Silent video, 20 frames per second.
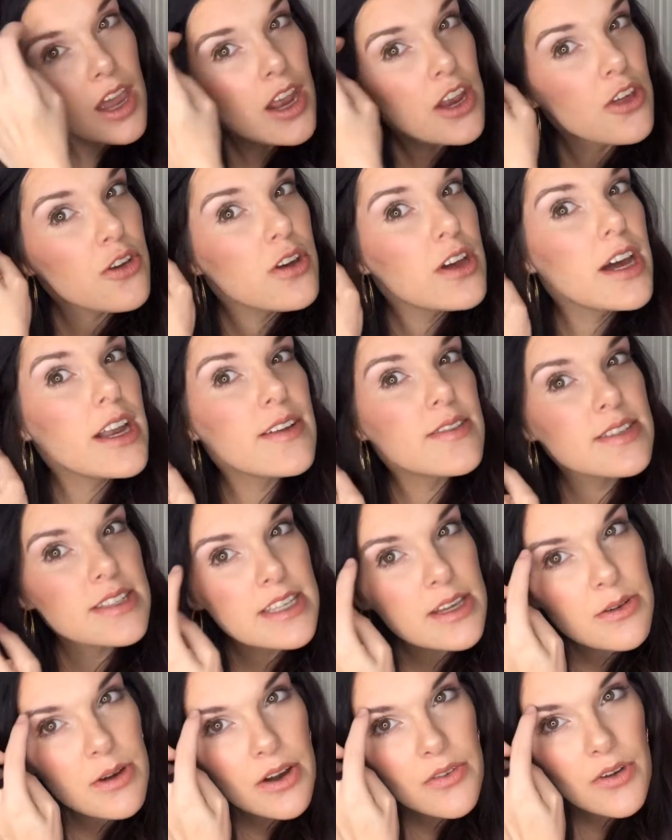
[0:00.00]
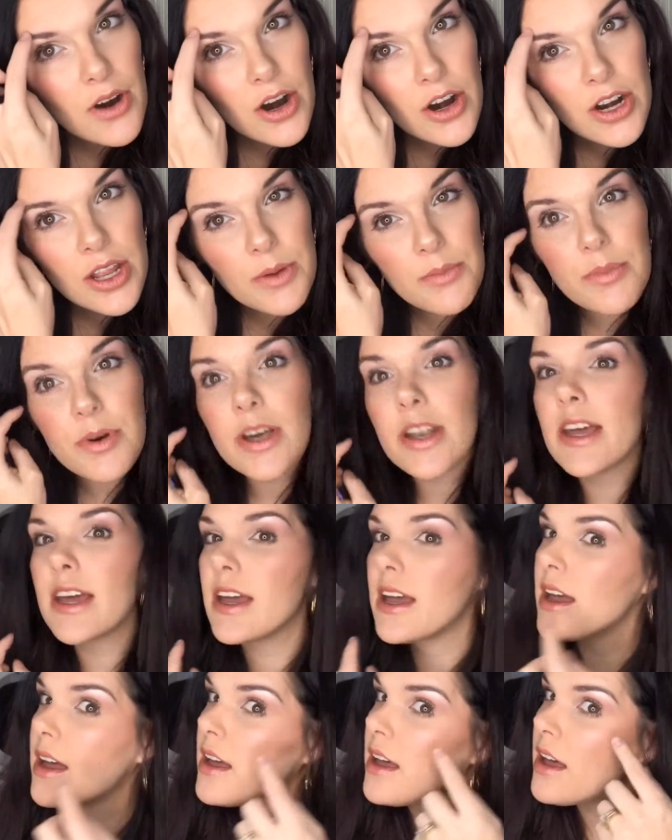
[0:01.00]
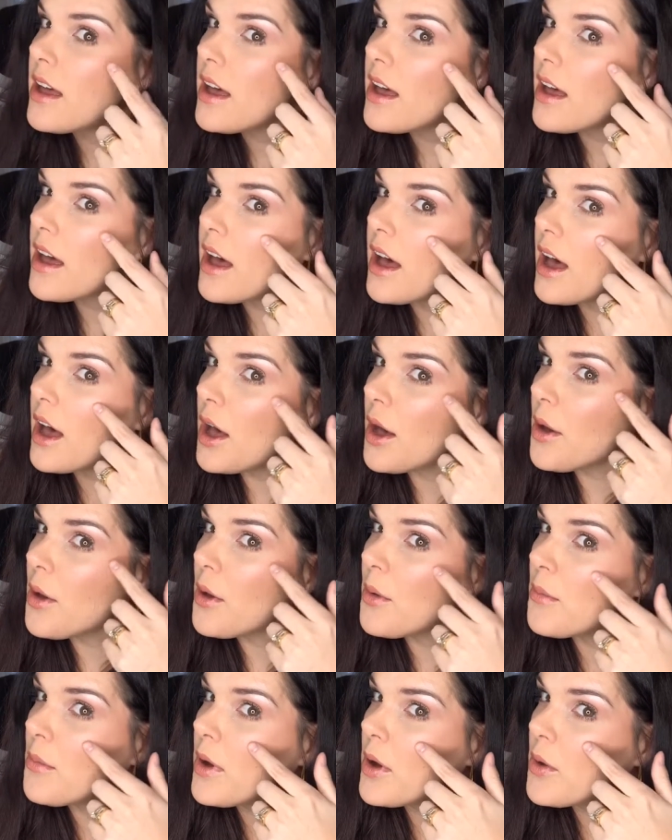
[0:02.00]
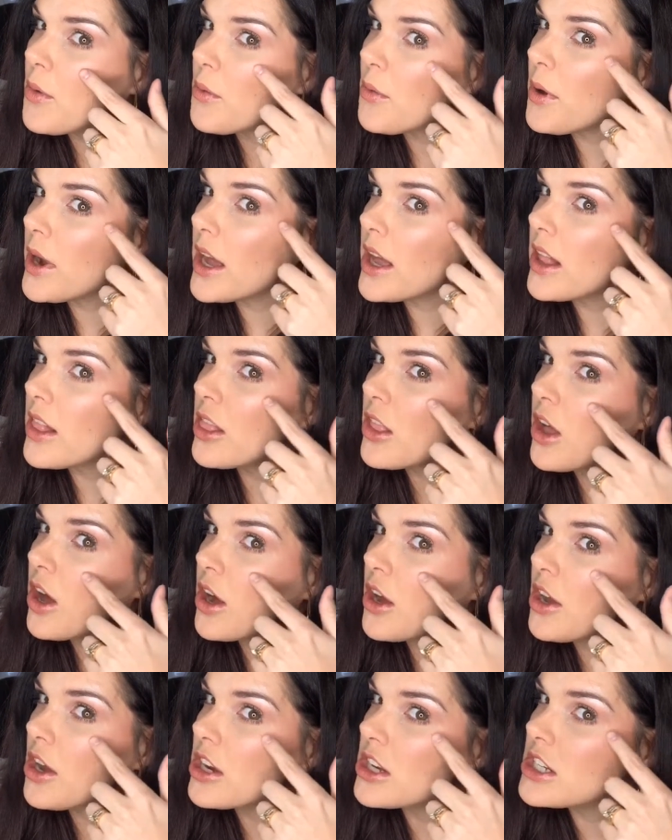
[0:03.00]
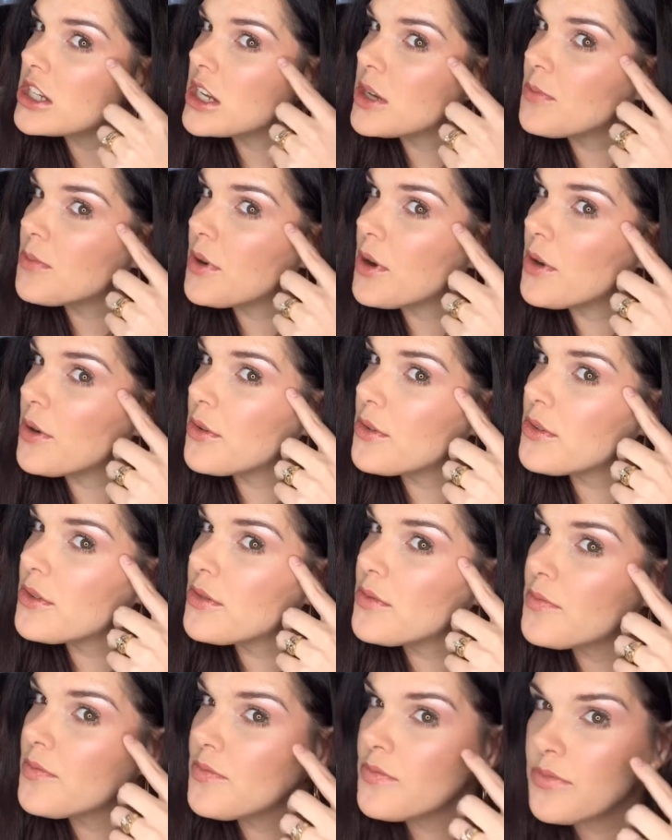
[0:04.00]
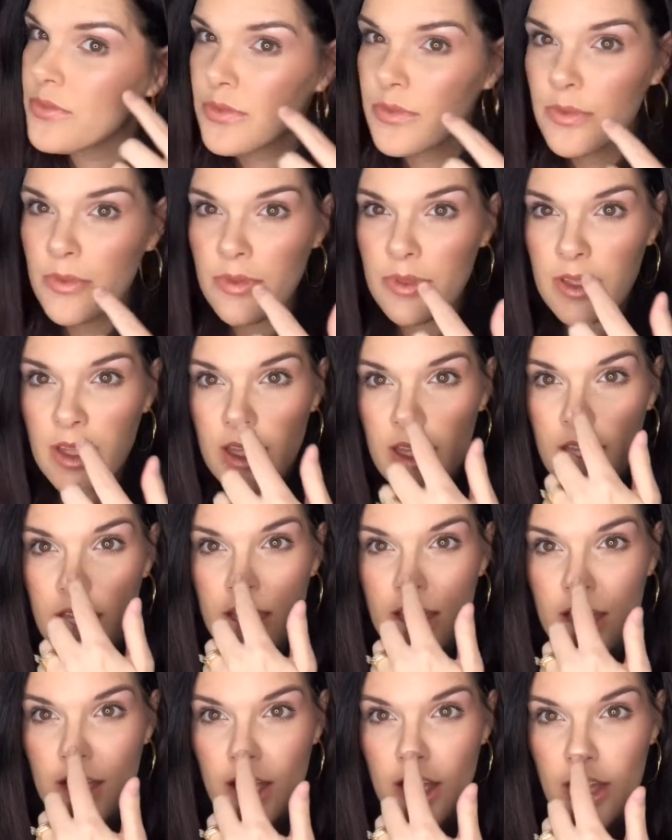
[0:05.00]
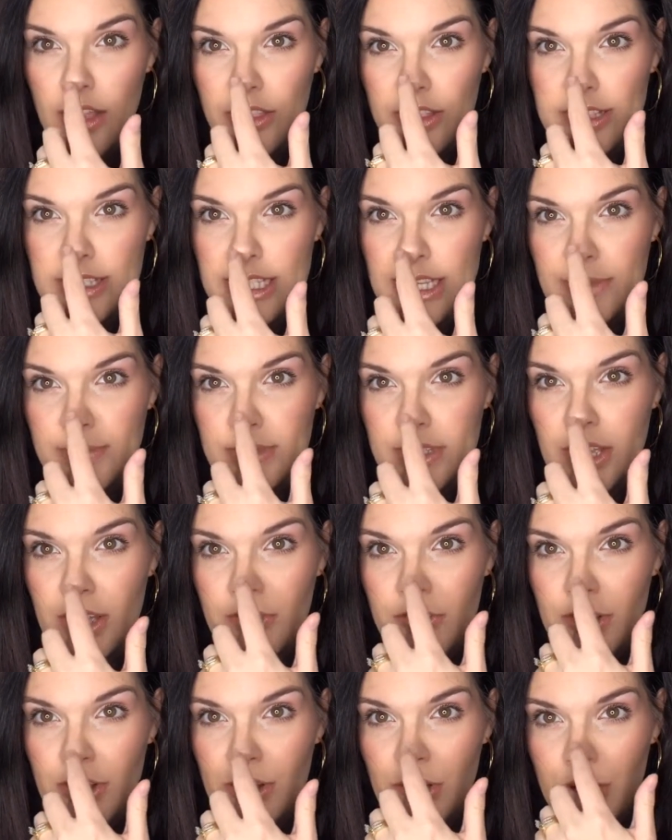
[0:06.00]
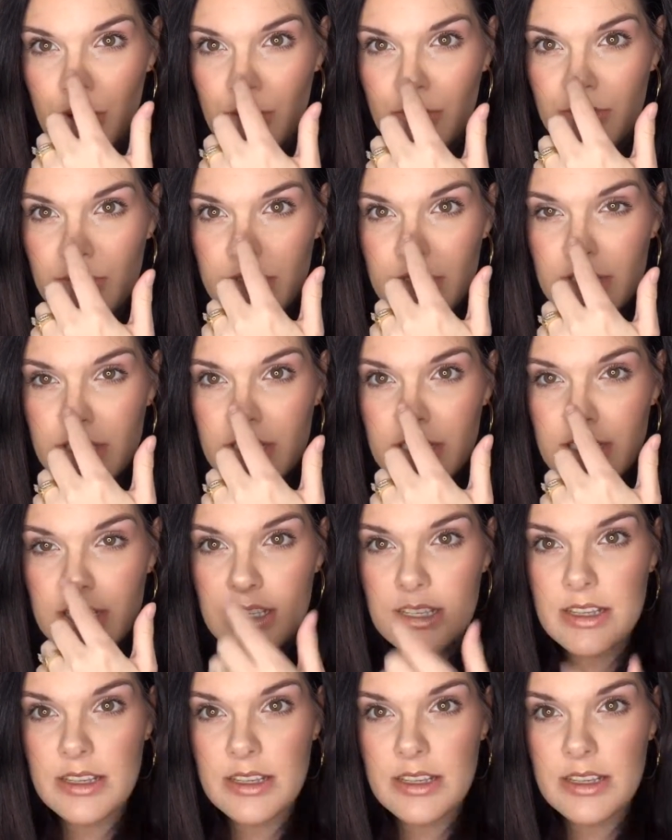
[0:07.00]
You can kind of see where I've already put it, right along your cheekbone, on the tips of your nose,